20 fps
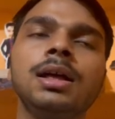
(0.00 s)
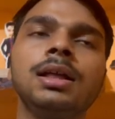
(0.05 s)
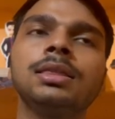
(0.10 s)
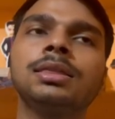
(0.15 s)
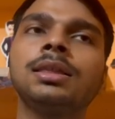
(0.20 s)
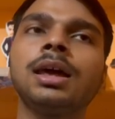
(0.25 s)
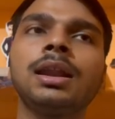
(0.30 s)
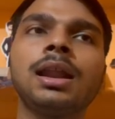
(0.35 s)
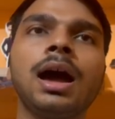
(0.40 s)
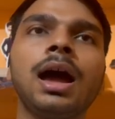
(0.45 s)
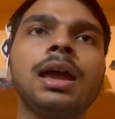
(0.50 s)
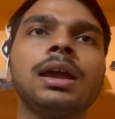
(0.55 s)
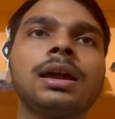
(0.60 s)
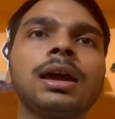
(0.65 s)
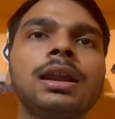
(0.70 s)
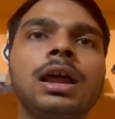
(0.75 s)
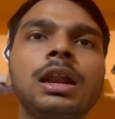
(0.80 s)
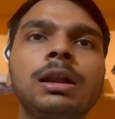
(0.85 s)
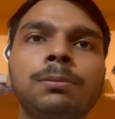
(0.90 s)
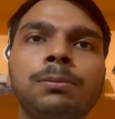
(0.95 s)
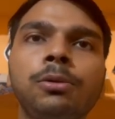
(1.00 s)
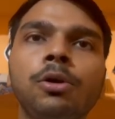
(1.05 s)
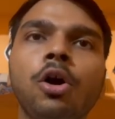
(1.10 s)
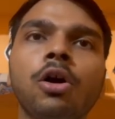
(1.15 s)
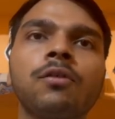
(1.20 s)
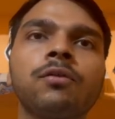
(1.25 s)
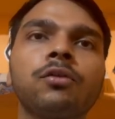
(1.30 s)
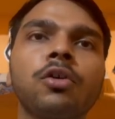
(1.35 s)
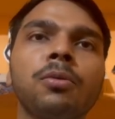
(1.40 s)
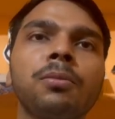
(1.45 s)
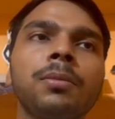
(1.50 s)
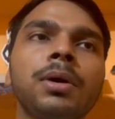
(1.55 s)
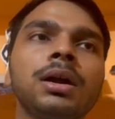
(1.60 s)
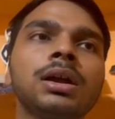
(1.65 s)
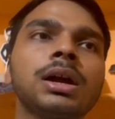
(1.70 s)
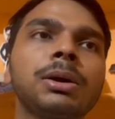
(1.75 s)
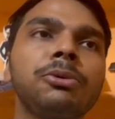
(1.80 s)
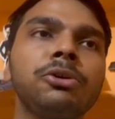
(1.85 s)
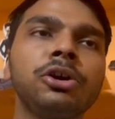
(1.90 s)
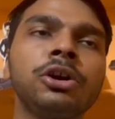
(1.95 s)
then I can unblock from my
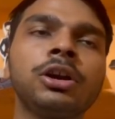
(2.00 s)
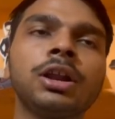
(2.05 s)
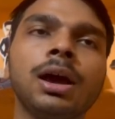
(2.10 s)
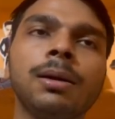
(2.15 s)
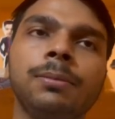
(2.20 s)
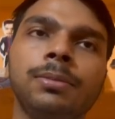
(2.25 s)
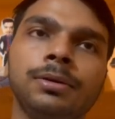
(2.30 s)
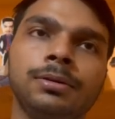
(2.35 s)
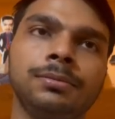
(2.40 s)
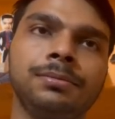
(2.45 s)
community tab.